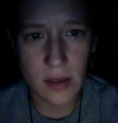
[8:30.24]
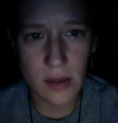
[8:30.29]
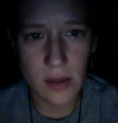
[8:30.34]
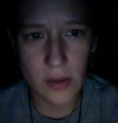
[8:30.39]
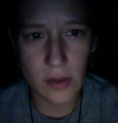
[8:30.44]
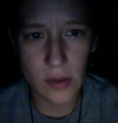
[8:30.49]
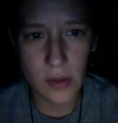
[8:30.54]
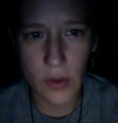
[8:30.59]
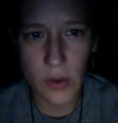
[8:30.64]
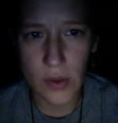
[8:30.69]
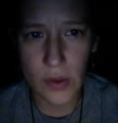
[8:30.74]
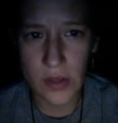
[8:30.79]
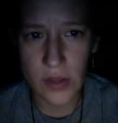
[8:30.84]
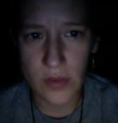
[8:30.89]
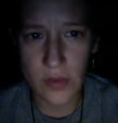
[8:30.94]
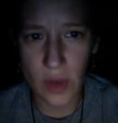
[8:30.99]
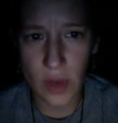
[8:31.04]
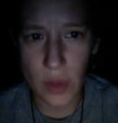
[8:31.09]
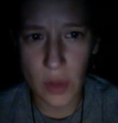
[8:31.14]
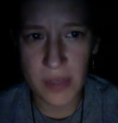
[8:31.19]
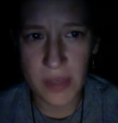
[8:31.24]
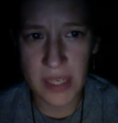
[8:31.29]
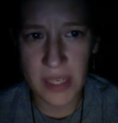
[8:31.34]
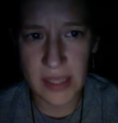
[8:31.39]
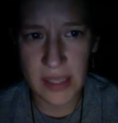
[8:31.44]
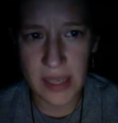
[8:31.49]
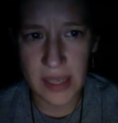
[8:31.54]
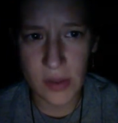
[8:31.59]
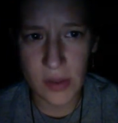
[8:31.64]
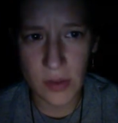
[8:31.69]
The thought of opening
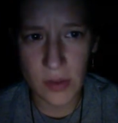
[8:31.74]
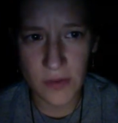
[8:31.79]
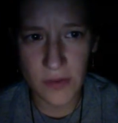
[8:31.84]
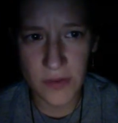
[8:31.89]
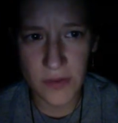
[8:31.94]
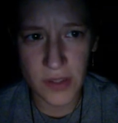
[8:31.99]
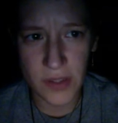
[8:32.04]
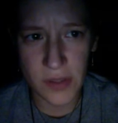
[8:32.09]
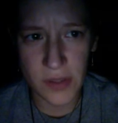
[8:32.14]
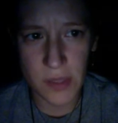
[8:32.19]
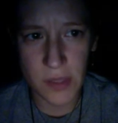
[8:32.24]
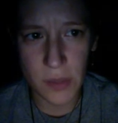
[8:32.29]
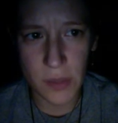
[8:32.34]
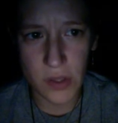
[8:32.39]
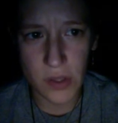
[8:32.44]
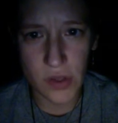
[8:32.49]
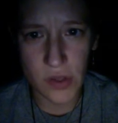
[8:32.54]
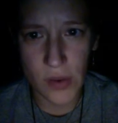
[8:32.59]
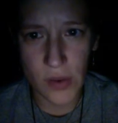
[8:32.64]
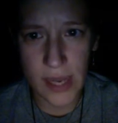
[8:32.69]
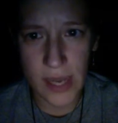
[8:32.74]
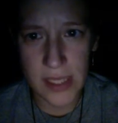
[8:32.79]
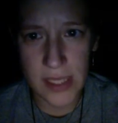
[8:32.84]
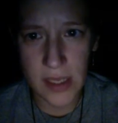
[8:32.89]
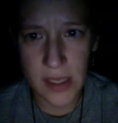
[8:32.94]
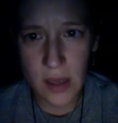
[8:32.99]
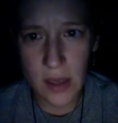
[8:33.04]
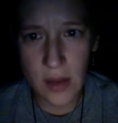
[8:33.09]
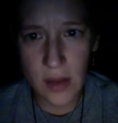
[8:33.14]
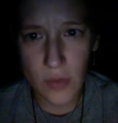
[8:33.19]
that door fills me with dread,
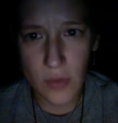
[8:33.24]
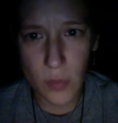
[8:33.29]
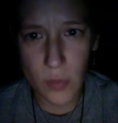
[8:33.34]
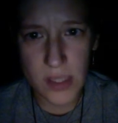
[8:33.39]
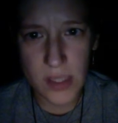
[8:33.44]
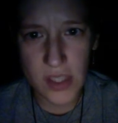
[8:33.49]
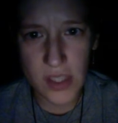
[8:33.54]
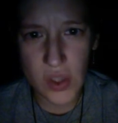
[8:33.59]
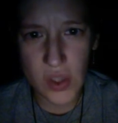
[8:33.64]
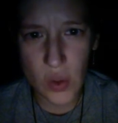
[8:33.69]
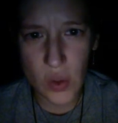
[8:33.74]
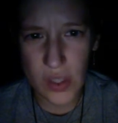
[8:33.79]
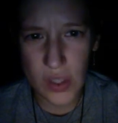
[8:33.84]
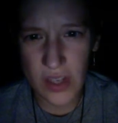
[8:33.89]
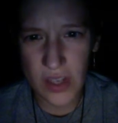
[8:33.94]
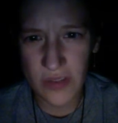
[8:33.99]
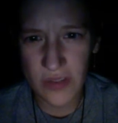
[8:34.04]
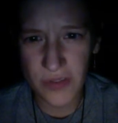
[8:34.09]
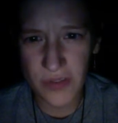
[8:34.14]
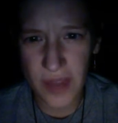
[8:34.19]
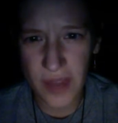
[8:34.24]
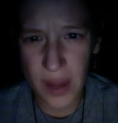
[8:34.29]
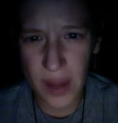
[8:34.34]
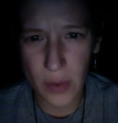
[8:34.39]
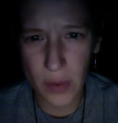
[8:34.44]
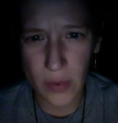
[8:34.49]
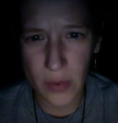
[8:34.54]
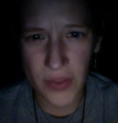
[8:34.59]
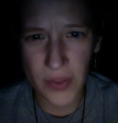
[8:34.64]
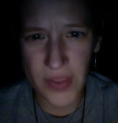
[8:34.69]
for what sort of
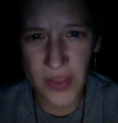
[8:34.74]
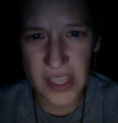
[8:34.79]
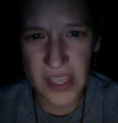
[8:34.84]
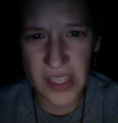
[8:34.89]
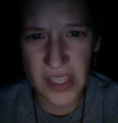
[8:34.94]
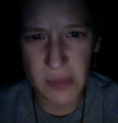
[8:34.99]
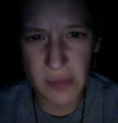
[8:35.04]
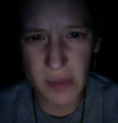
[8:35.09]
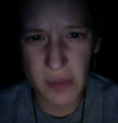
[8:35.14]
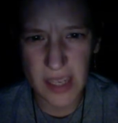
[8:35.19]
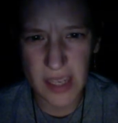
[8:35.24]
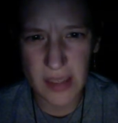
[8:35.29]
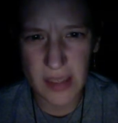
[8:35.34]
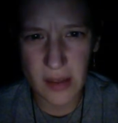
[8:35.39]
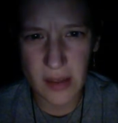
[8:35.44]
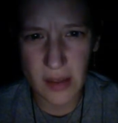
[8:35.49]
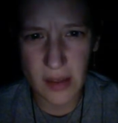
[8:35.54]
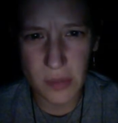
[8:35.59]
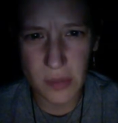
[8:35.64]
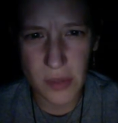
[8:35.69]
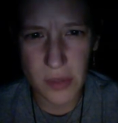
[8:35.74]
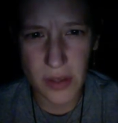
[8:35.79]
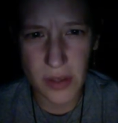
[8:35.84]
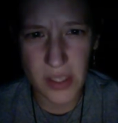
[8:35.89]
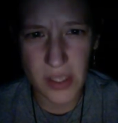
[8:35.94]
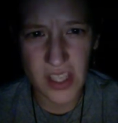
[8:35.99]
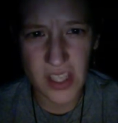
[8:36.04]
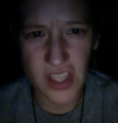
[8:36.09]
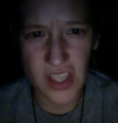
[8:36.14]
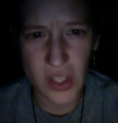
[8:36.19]
foul things might lurk beyond
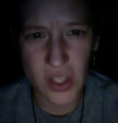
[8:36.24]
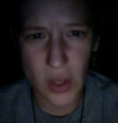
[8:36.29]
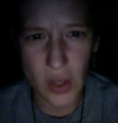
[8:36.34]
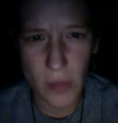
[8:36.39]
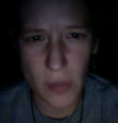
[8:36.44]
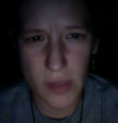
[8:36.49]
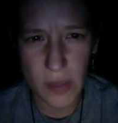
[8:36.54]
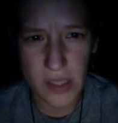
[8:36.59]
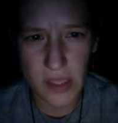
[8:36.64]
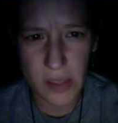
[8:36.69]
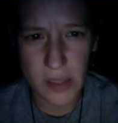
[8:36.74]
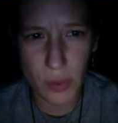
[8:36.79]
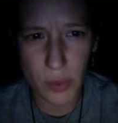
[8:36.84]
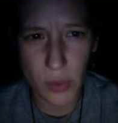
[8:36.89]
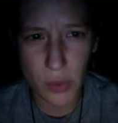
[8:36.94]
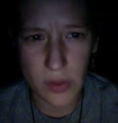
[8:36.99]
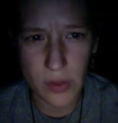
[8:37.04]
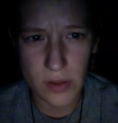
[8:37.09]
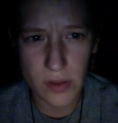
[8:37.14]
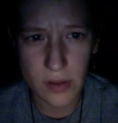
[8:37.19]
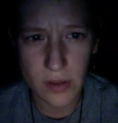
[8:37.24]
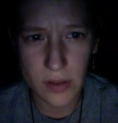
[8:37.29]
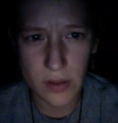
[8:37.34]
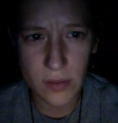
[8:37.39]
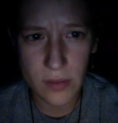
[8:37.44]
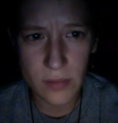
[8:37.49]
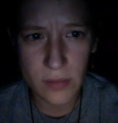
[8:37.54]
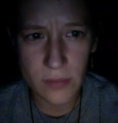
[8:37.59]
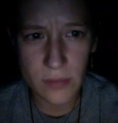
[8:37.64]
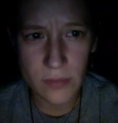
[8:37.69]
such an ominous portal?
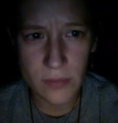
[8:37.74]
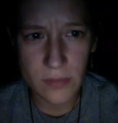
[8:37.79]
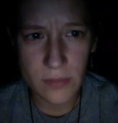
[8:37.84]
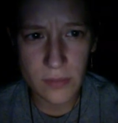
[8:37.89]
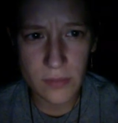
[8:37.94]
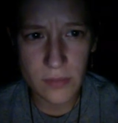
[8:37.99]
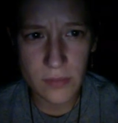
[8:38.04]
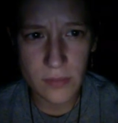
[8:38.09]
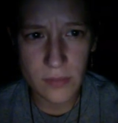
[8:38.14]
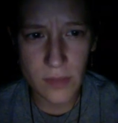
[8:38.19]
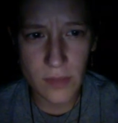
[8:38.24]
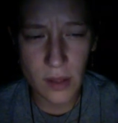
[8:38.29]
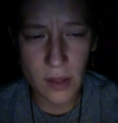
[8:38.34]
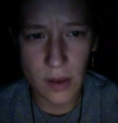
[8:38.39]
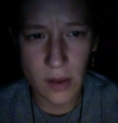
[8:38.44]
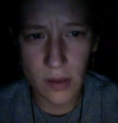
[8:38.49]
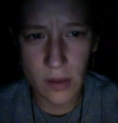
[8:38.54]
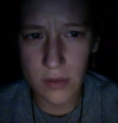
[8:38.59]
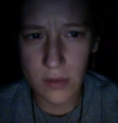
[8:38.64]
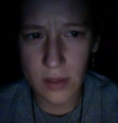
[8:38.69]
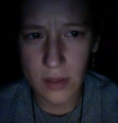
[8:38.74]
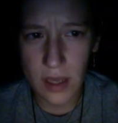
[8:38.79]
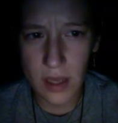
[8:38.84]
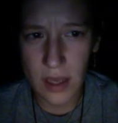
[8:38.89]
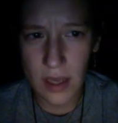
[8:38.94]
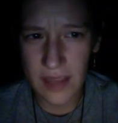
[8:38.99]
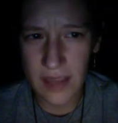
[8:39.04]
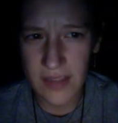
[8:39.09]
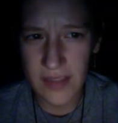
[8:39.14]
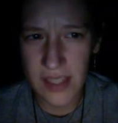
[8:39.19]
No,
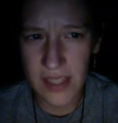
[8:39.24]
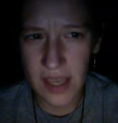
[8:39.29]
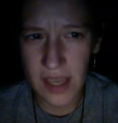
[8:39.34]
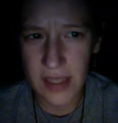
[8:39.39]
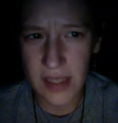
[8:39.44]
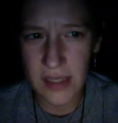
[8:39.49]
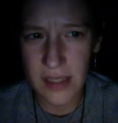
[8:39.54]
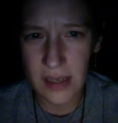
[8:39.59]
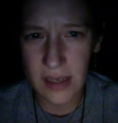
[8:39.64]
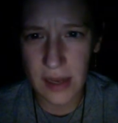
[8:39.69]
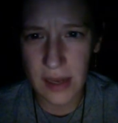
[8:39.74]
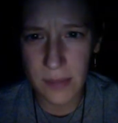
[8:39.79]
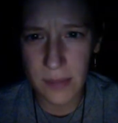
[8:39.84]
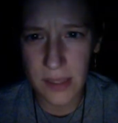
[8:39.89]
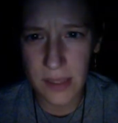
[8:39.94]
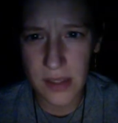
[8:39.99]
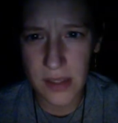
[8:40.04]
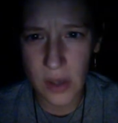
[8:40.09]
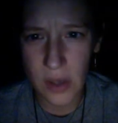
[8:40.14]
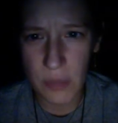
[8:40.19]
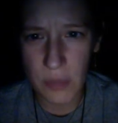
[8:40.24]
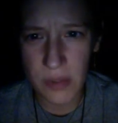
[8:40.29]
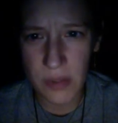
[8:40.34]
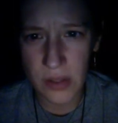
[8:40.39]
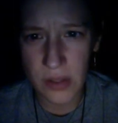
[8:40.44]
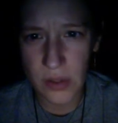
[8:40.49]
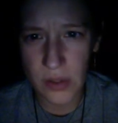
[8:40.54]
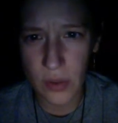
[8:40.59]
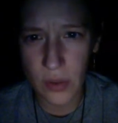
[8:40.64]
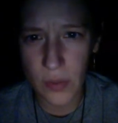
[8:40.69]
I have decided that I must open
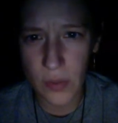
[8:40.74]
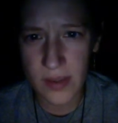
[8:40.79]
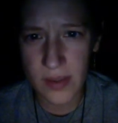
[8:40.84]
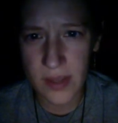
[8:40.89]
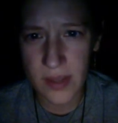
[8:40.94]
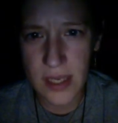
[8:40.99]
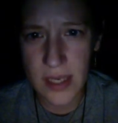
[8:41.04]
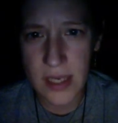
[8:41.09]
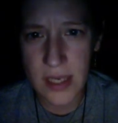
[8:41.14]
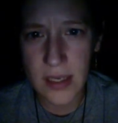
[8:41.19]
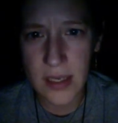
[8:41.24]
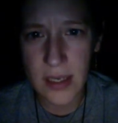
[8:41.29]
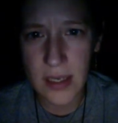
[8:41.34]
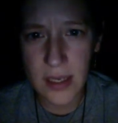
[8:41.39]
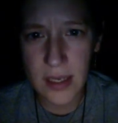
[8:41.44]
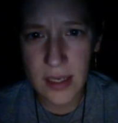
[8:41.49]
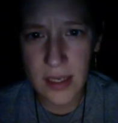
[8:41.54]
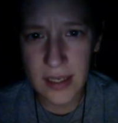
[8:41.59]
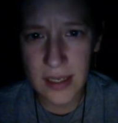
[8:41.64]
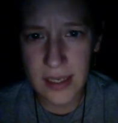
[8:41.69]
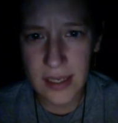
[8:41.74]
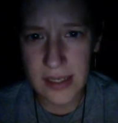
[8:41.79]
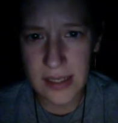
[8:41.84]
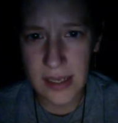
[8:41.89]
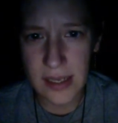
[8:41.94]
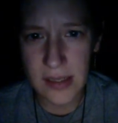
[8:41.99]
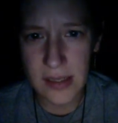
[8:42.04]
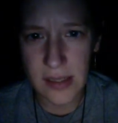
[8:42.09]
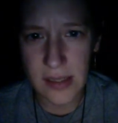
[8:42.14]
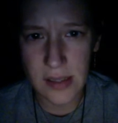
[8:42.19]
the door with key, lest
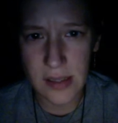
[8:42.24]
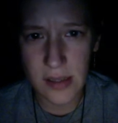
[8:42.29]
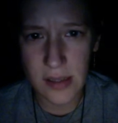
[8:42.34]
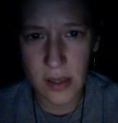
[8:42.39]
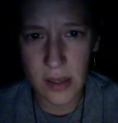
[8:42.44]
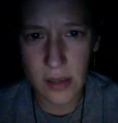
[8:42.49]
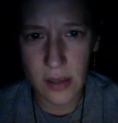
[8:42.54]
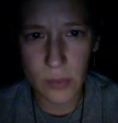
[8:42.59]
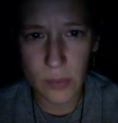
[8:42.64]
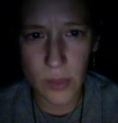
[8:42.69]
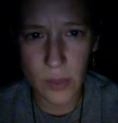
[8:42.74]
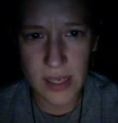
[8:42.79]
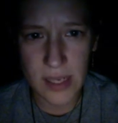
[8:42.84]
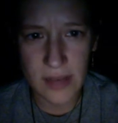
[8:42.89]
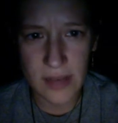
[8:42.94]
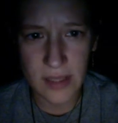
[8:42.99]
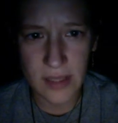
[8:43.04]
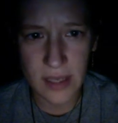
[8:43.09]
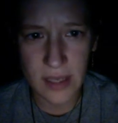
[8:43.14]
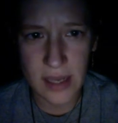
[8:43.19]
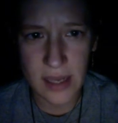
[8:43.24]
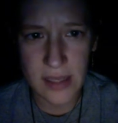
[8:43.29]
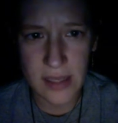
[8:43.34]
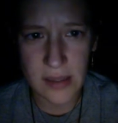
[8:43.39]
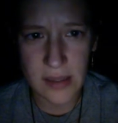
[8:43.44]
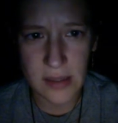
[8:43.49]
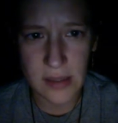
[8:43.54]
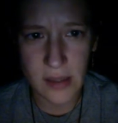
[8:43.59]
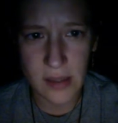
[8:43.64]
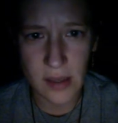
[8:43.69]
I disturb whatever lies
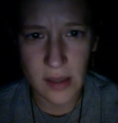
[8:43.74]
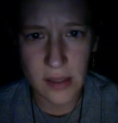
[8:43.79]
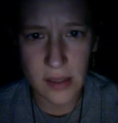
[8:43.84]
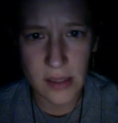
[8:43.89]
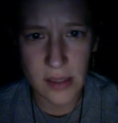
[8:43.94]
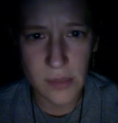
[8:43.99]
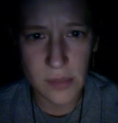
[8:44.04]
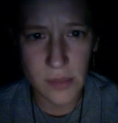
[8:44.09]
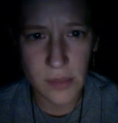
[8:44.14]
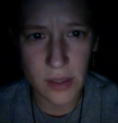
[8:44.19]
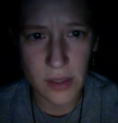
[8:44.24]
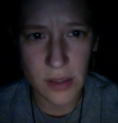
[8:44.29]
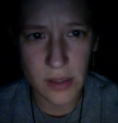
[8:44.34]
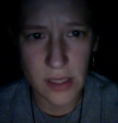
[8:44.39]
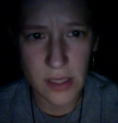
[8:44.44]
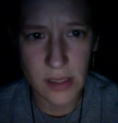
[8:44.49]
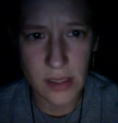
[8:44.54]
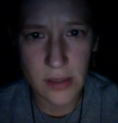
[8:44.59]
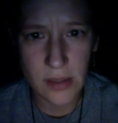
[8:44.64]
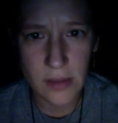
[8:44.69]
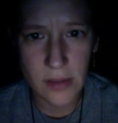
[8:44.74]
in the darkness beyond it.